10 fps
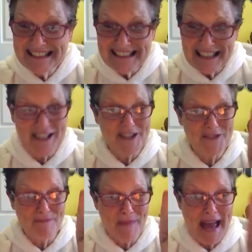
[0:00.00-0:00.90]
is
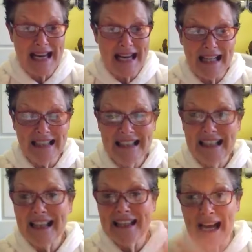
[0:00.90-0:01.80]
better
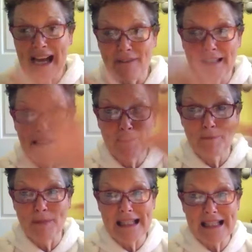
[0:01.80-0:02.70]
than having little
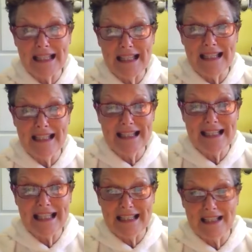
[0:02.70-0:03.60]
bits in
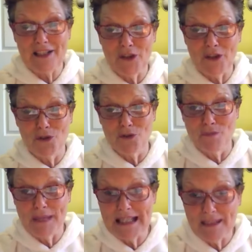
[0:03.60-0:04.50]
6 social
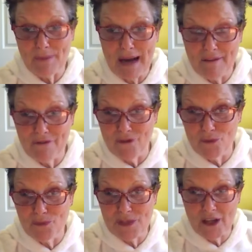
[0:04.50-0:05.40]
media
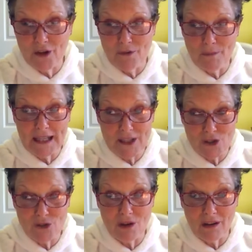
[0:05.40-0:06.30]
platforms. So my
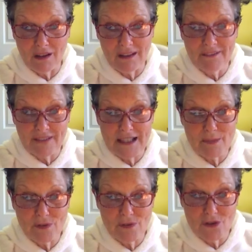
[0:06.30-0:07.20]
2 are
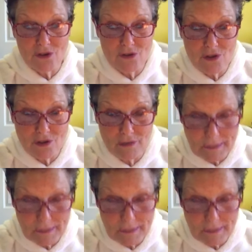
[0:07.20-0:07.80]
Facebook and YouTube.